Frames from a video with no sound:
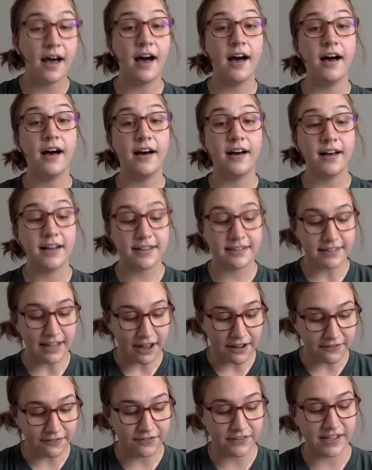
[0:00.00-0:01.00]
"Oh,
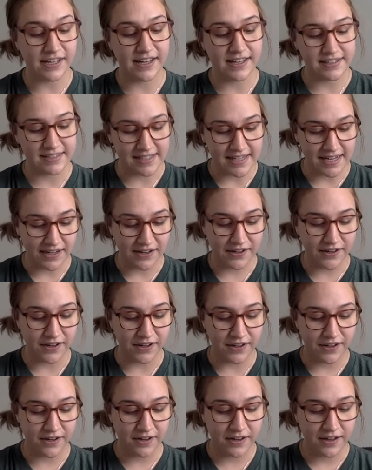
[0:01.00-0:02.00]
lovely," said
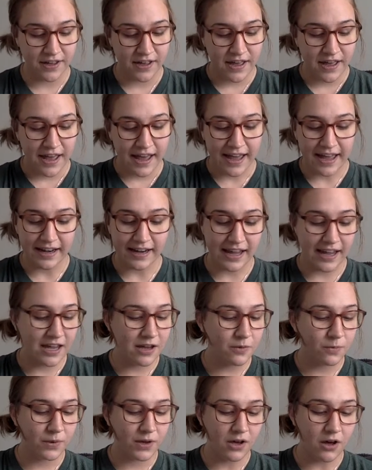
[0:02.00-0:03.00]
Cook, "and
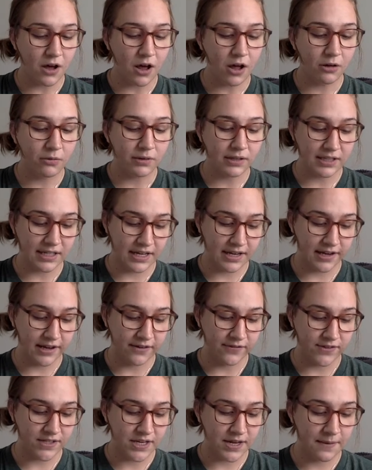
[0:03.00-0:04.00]
ain't we all
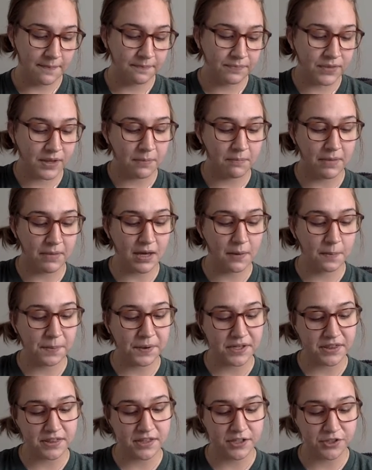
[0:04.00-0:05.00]
relieved?" Mig
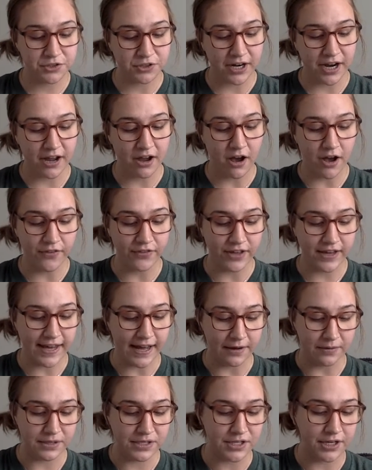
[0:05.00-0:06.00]
put the tray on the
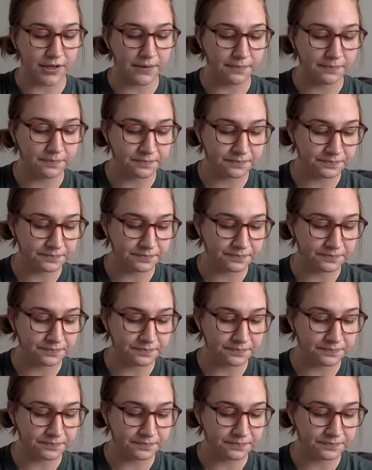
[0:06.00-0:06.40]
counter.